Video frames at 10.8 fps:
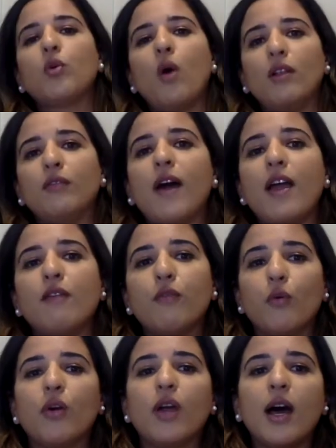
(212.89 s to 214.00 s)
qualify
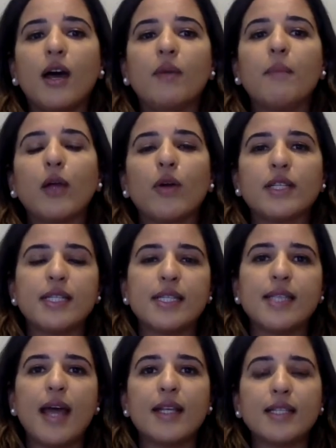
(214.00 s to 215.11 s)
for microentity
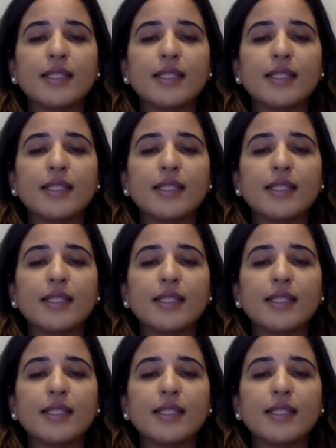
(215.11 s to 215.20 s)
status.